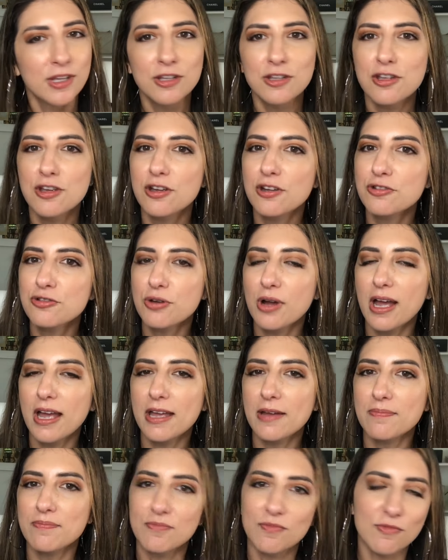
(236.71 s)
You can try
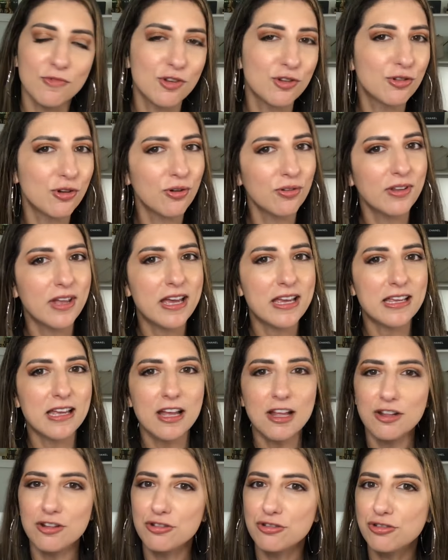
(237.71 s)
it. You don't like
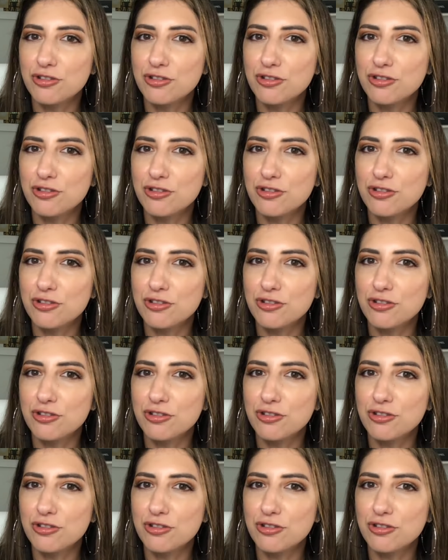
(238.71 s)
it,